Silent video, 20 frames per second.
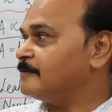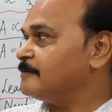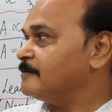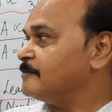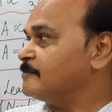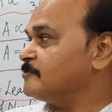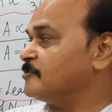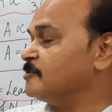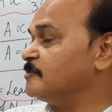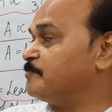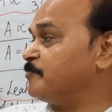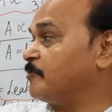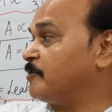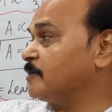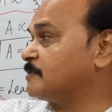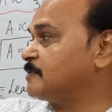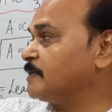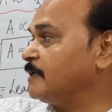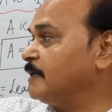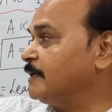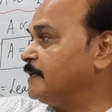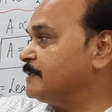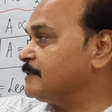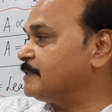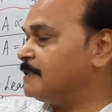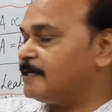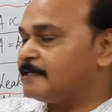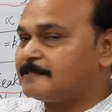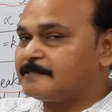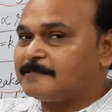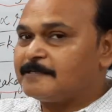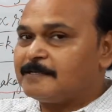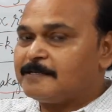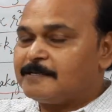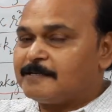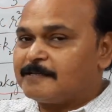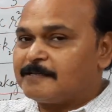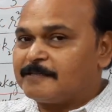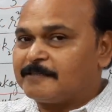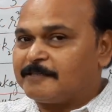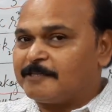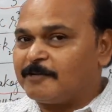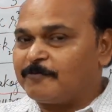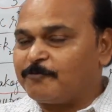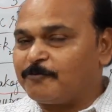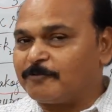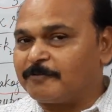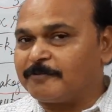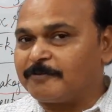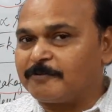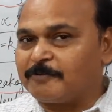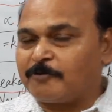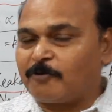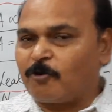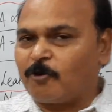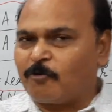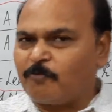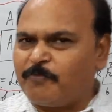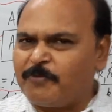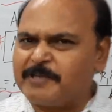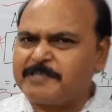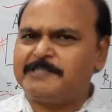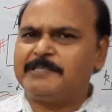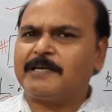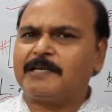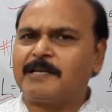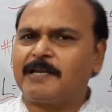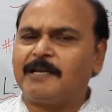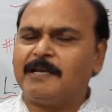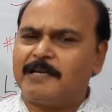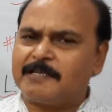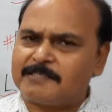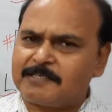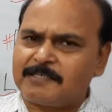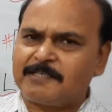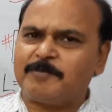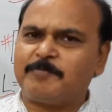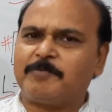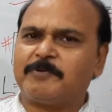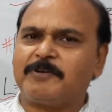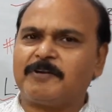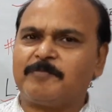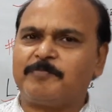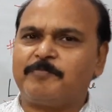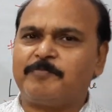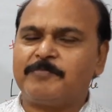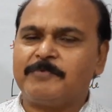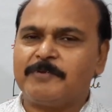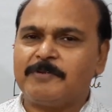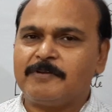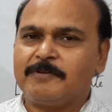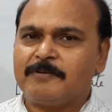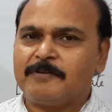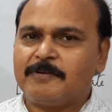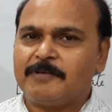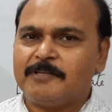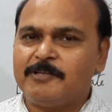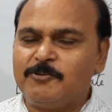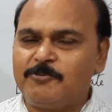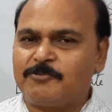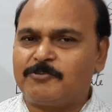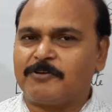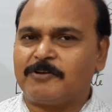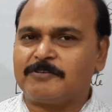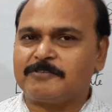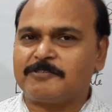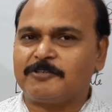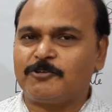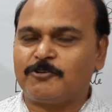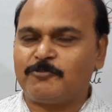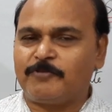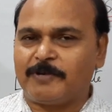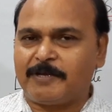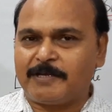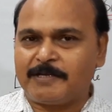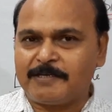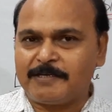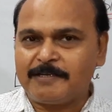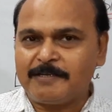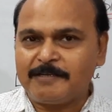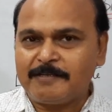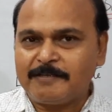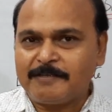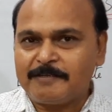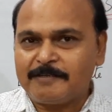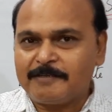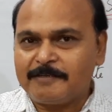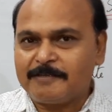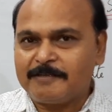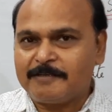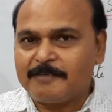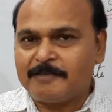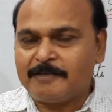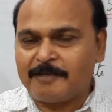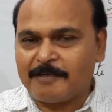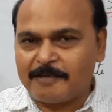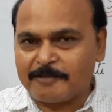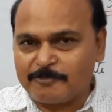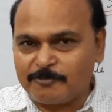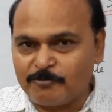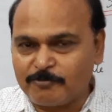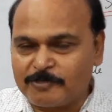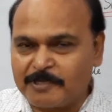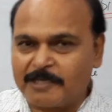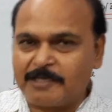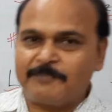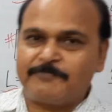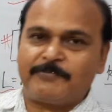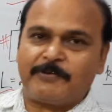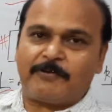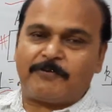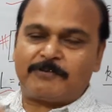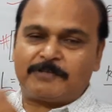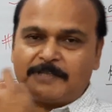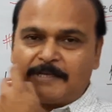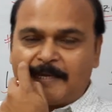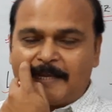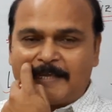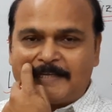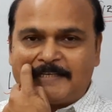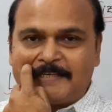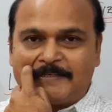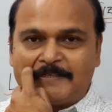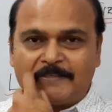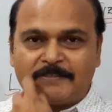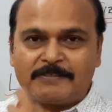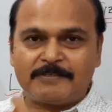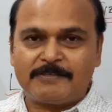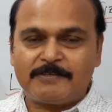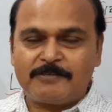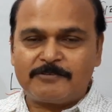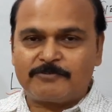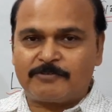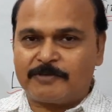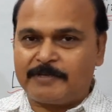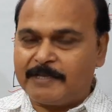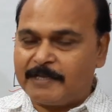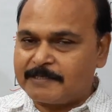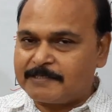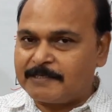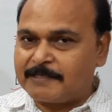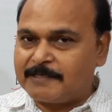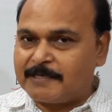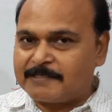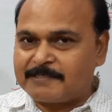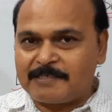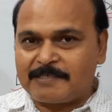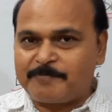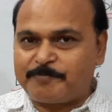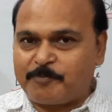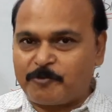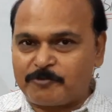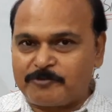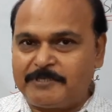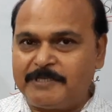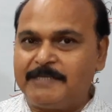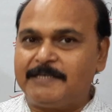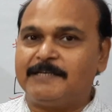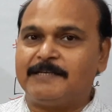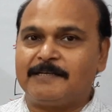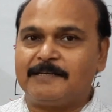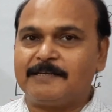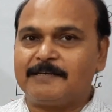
Since production rate is less, therefore always there are lesser number of neutrons required to carry forward the reaction. So reaction doesn't proceed,